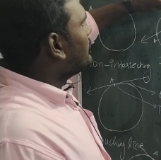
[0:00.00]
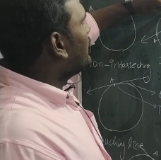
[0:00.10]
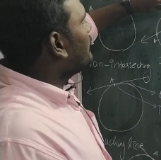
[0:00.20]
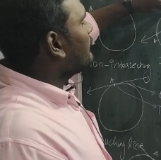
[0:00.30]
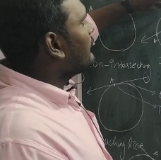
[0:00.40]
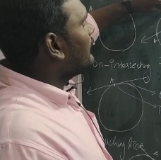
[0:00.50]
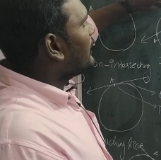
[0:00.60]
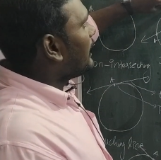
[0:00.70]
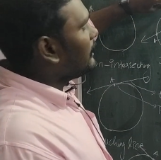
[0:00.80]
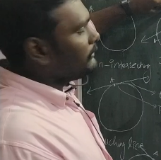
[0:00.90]
then we
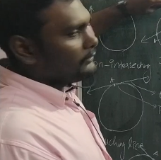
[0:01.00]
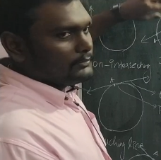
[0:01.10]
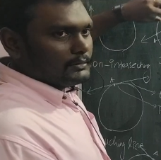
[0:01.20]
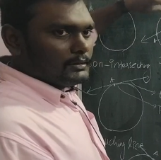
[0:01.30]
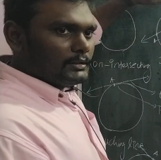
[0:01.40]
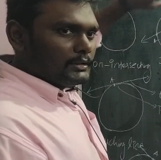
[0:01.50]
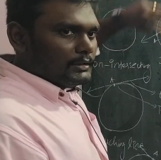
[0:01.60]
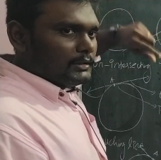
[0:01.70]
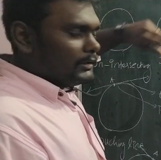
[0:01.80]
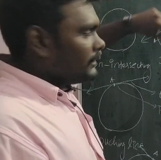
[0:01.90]
will have
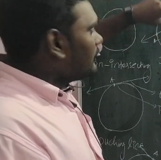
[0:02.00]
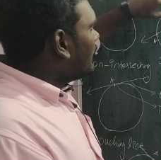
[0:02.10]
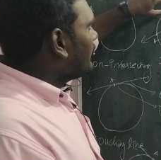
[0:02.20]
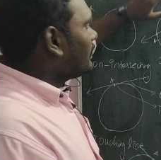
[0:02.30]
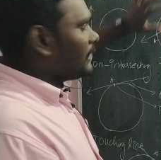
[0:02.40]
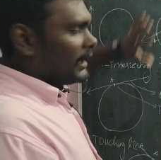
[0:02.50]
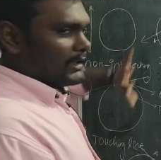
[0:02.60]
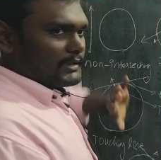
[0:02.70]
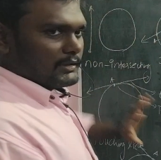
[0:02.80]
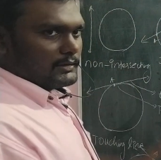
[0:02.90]
that is a
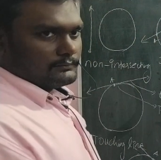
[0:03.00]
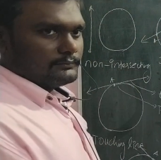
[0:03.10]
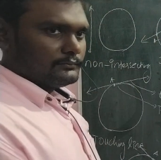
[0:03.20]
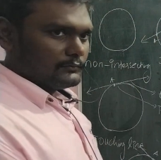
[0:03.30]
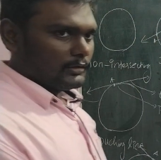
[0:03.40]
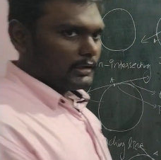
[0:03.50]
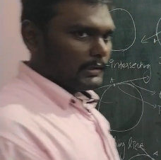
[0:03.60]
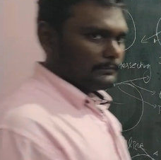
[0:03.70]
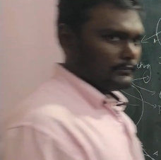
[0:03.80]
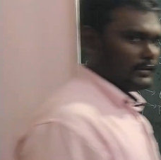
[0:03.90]
tangent.
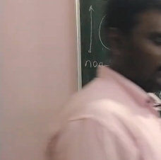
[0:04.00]
Okay.